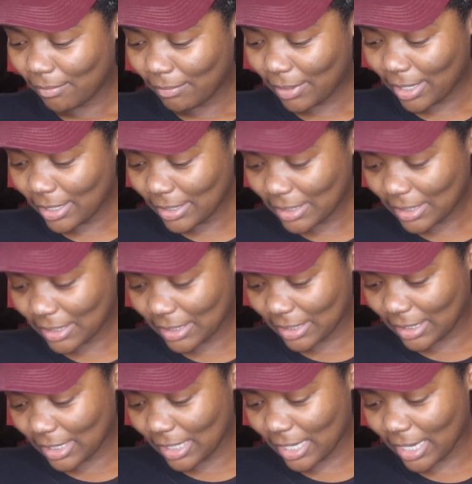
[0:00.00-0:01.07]

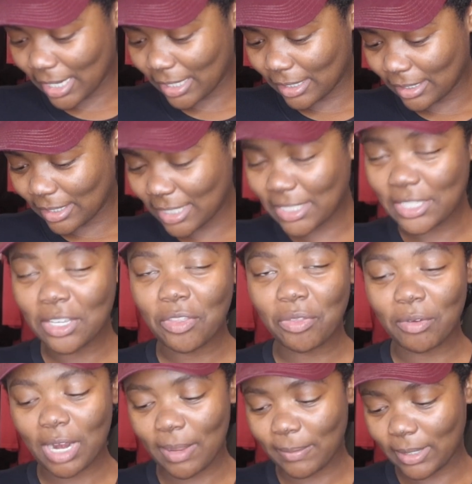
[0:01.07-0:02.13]
Personally, okay, it's still
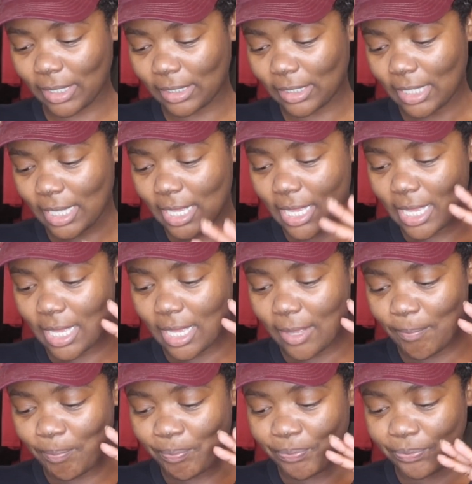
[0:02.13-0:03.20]
throbbing.
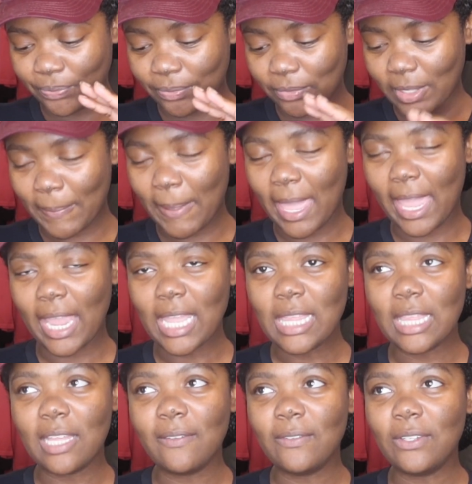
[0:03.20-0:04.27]
The
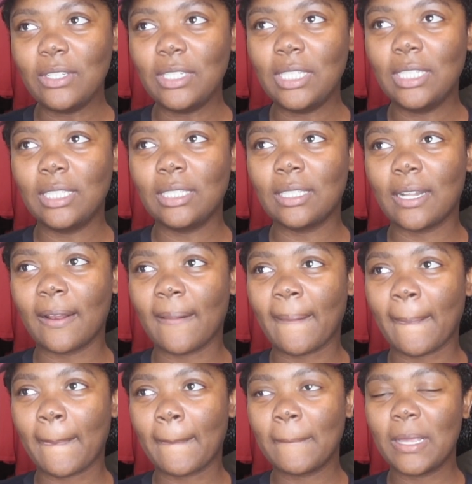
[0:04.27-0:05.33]
pain level,
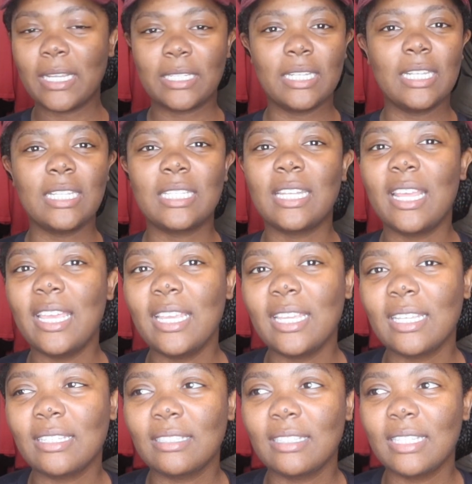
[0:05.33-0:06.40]
it's, just, it's
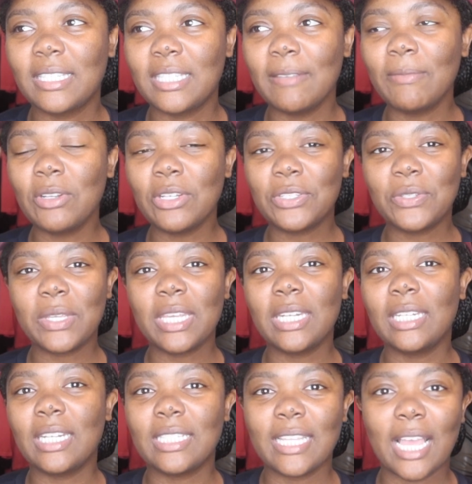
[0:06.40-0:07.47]
like it's similar to
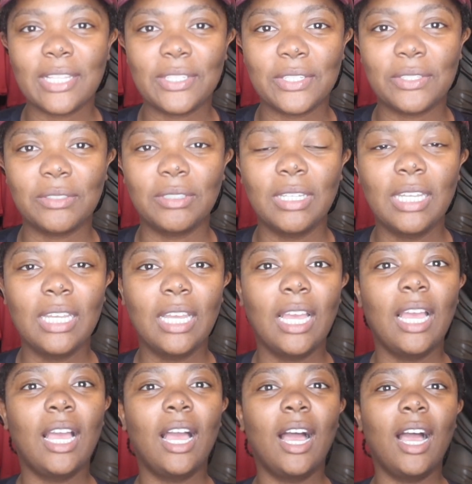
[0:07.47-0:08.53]
getting a tattoo.
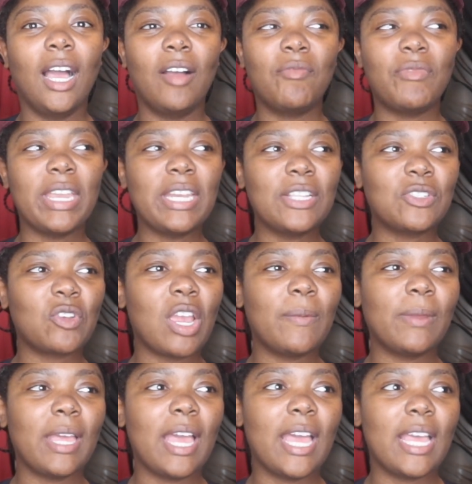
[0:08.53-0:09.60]
Um, they
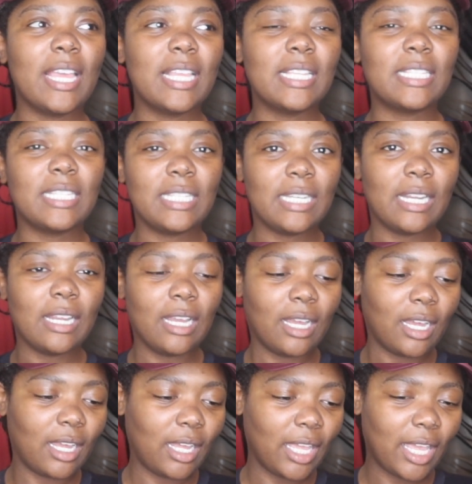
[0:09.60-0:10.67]
describe it as
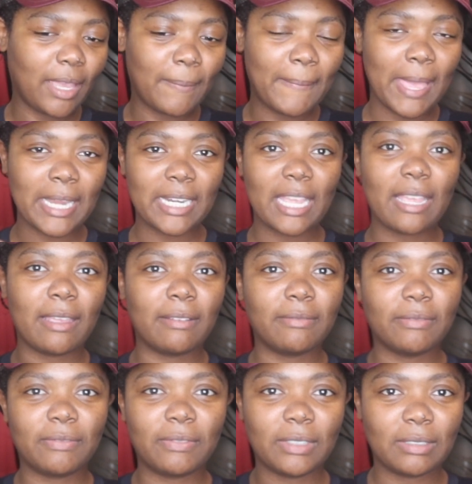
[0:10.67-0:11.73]
a
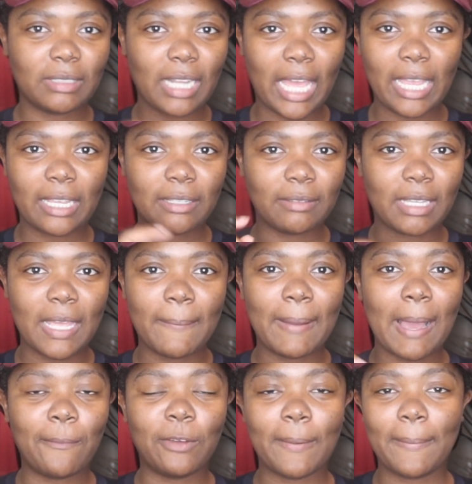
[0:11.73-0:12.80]
band-aid, like getting
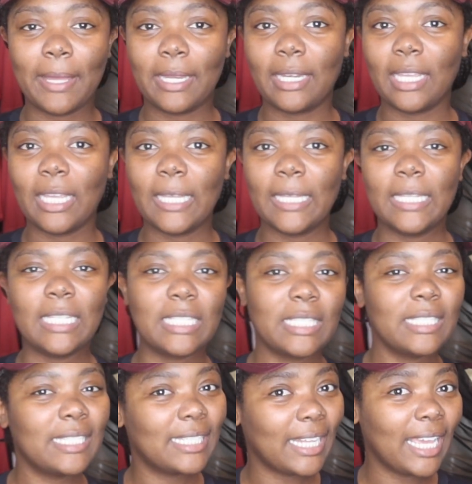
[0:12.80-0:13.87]
popped with a band-aid. It's,
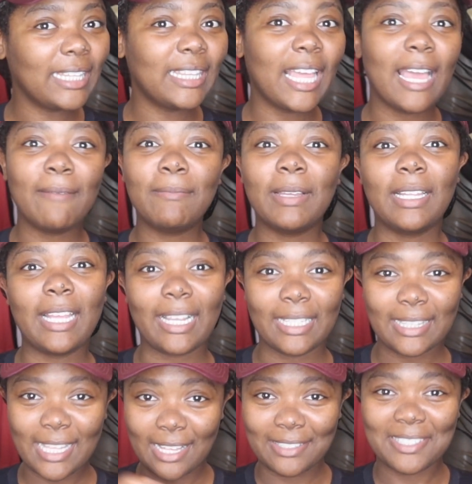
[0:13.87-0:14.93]
it's like that, but like a
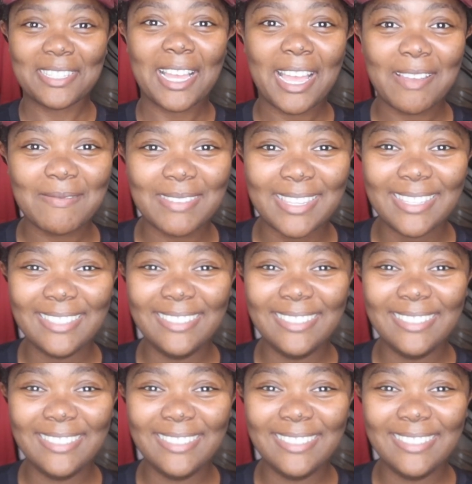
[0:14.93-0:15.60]
thousand times.